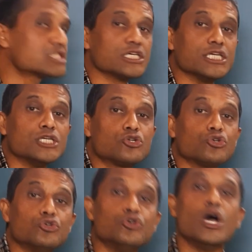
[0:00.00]

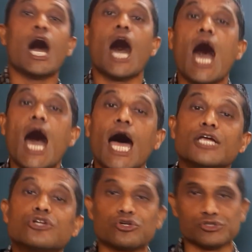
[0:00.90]
into
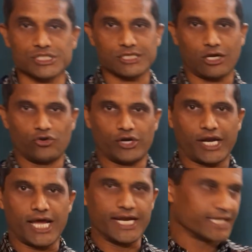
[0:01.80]
hydrogen
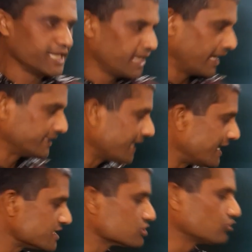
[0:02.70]
chloride, and
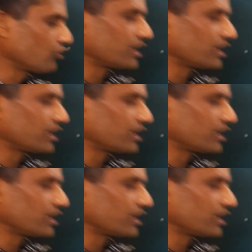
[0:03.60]
that's known